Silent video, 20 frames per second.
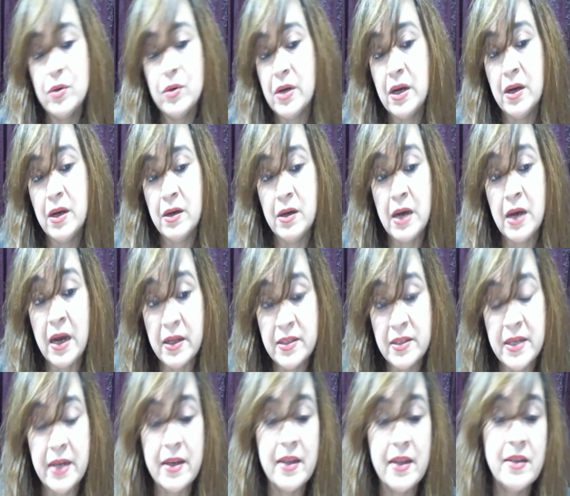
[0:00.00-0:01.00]
our
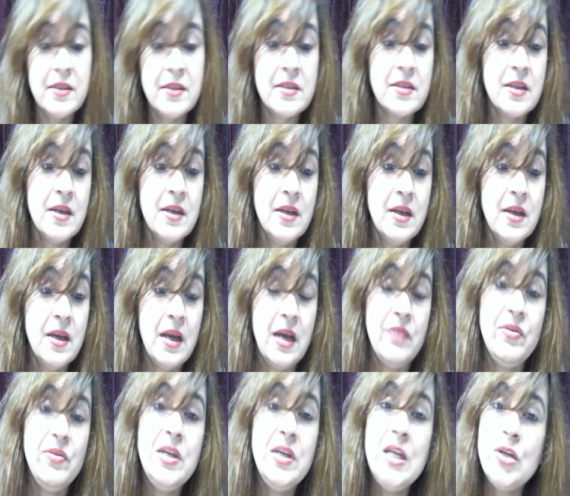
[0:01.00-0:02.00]
settings,
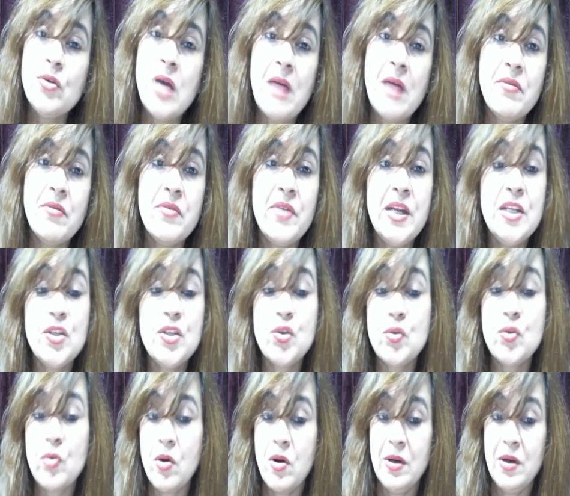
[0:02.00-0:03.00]
and we need to have a very
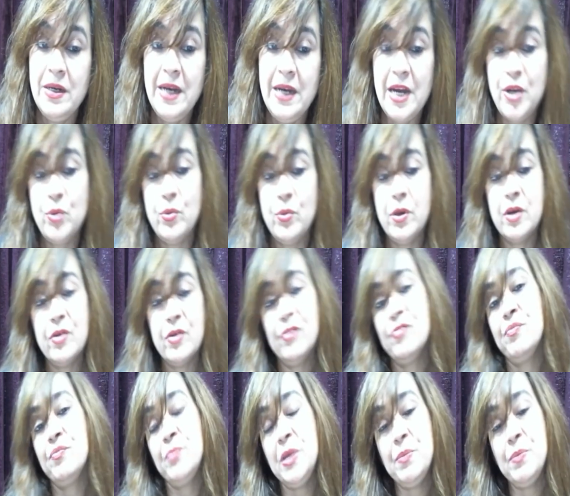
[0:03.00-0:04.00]
strong network
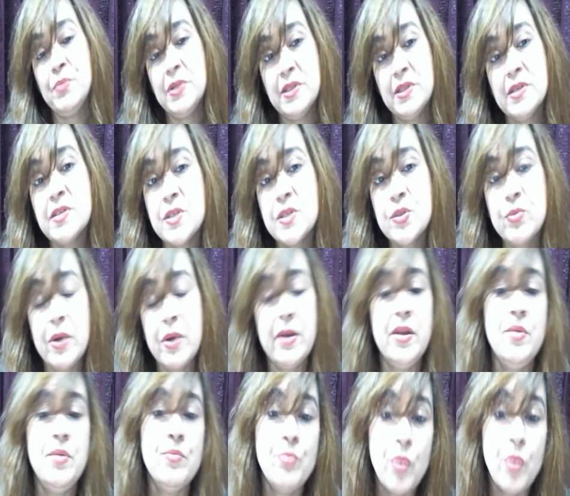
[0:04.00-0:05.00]
of people. This is
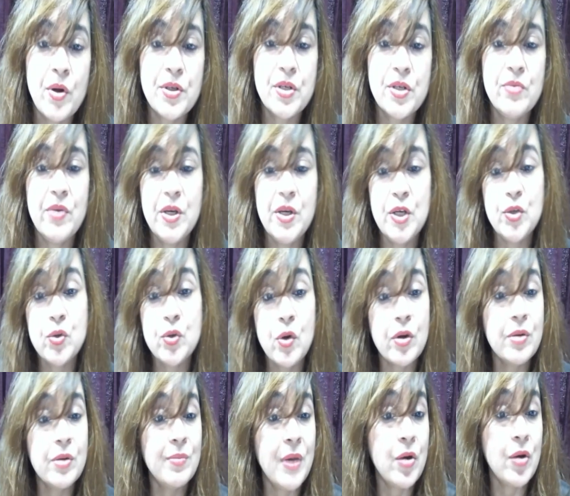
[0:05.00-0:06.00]
very important when you
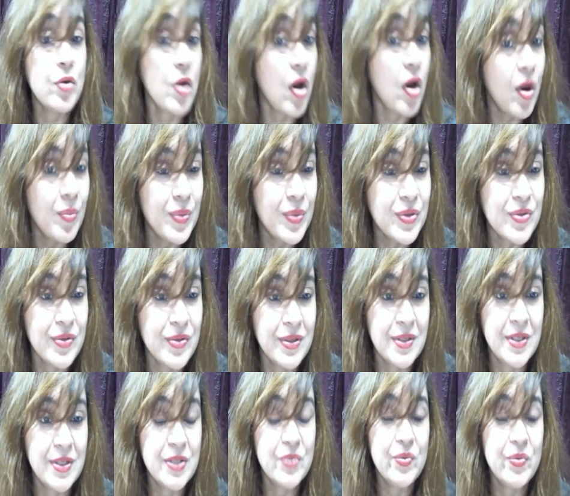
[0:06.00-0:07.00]
talk about
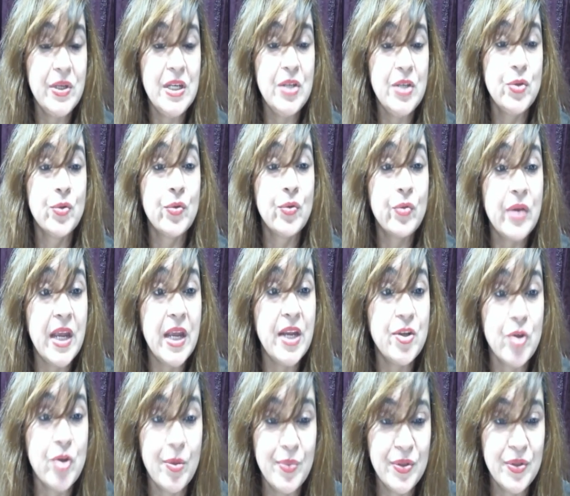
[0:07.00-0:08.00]
opportunities. We need to
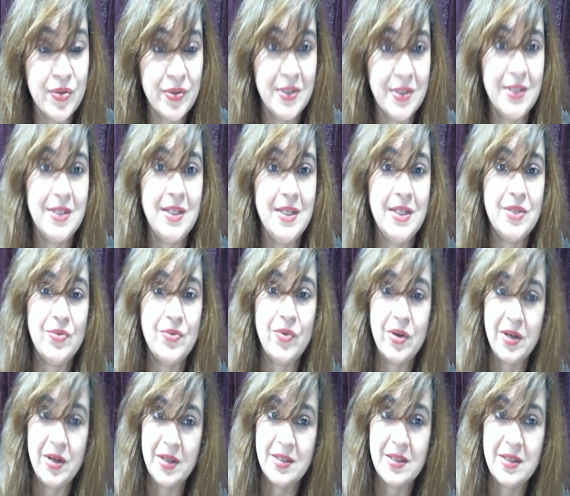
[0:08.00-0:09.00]
create opportunities for
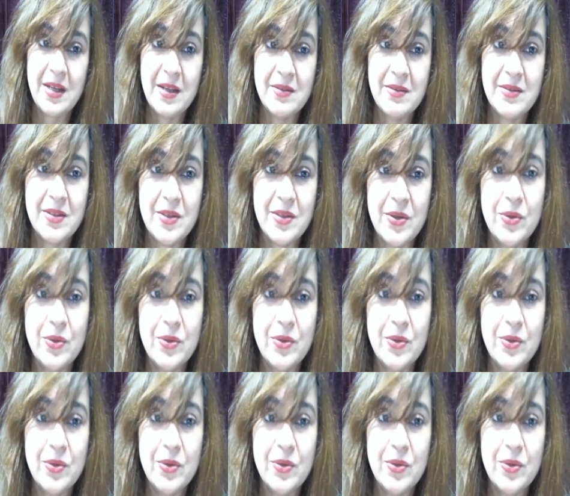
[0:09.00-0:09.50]
ourselves,